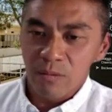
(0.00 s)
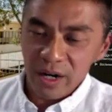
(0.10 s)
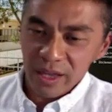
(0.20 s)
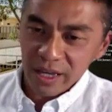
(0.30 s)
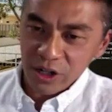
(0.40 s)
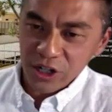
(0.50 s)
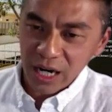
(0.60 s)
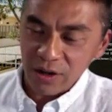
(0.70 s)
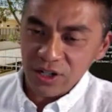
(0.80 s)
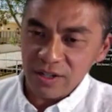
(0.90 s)
One of the other
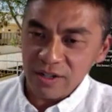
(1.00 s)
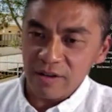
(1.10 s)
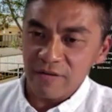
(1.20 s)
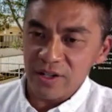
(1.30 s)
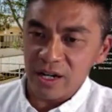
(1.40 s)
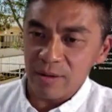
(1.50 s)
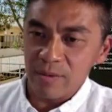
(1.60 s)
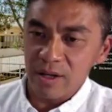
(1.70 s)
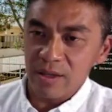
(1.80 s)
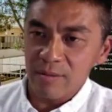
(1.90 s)
challenges of studying
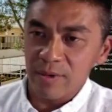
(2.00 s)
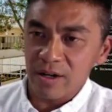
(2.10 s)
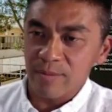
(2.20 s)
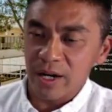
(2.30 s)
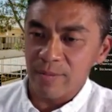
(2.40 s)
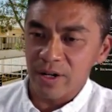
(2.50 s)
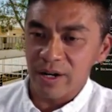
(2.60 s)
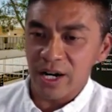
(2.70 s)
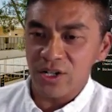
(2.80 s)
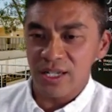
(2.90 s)
microbiome
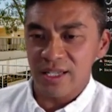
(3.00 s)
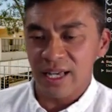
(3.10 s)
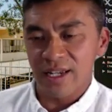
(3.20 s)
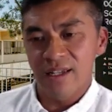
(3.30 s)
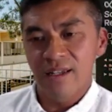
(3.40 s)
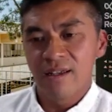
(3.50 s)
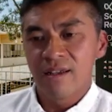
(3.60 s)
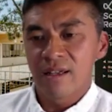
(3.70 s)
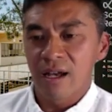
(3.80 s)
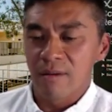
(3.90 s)
interactions is that
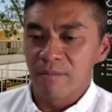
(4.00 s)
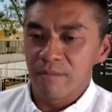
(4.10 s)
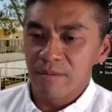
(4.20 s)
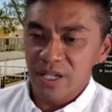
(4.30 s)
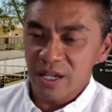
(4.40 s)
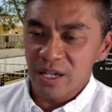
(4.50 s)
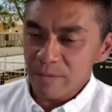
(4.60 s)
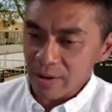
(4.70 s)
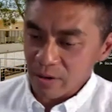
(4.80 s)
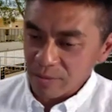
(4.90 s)
um, some
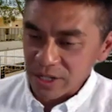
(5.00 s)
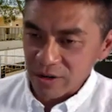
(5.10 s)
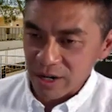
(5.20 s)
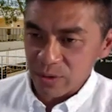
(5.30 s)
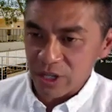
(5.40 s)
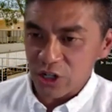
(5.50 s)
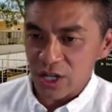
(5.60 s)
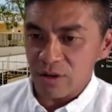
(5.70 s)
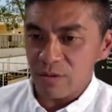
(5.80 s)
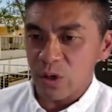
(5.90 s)
microbes interact with each
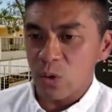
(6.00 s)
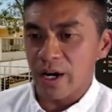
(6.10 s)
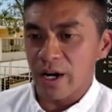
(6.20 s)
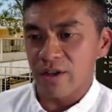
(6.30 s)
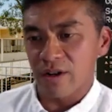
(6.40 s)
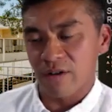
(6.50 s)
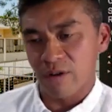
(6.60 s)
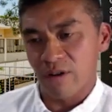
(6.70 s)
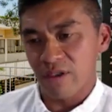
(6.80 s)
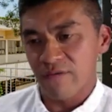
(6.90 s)
other, require their
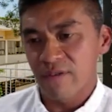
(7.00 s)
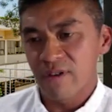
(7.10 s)
growth of,